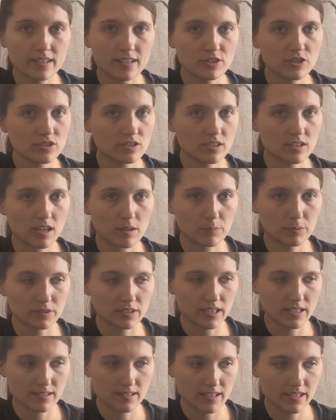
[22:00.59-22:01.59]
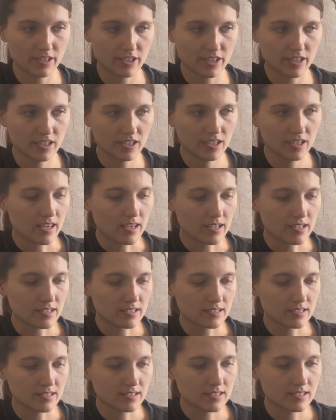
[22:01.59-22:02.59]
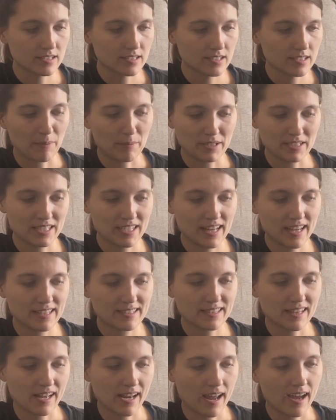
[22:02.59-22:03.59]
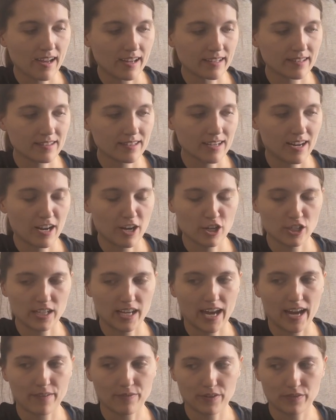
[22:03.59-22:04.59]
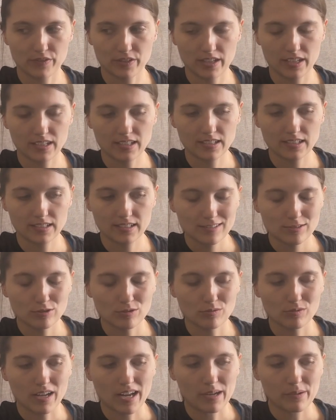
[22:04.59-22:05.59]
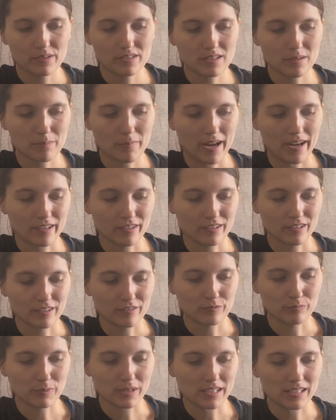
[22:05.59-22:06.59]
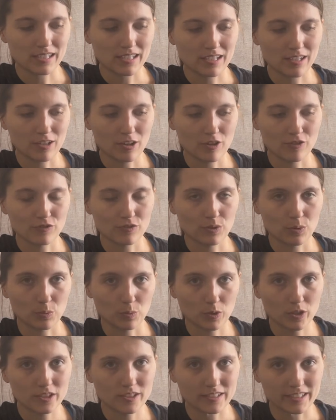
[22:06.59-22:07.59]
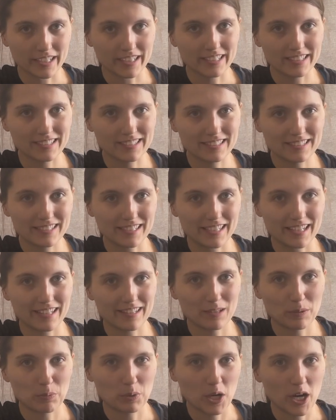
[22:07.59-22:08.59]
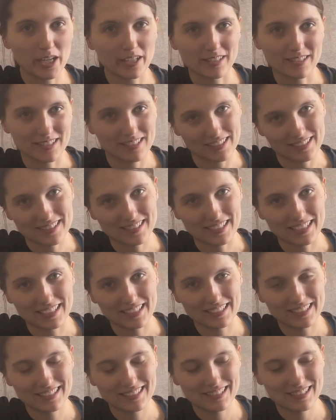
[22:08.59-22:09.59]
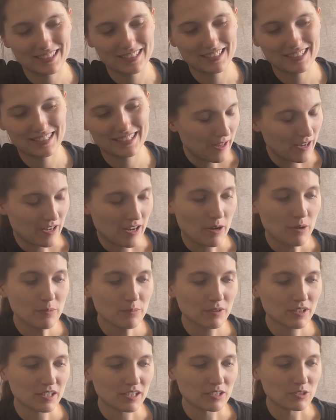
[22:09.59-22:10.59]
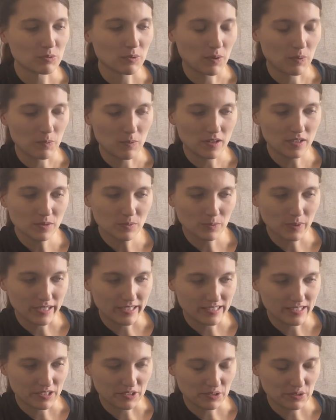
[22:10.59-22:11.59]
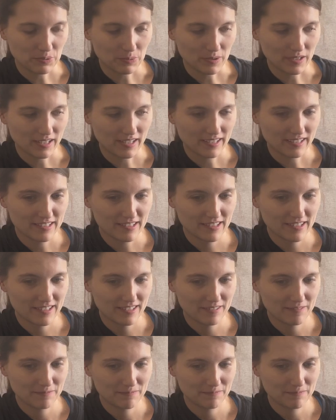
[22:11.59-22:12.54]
That's just a couple days later. And I mean, today's the 9th and I already have everything. So now it's a matter of me getting all of the work done to get the products listed. And now I'm thinking, do I want to wait until the 20th?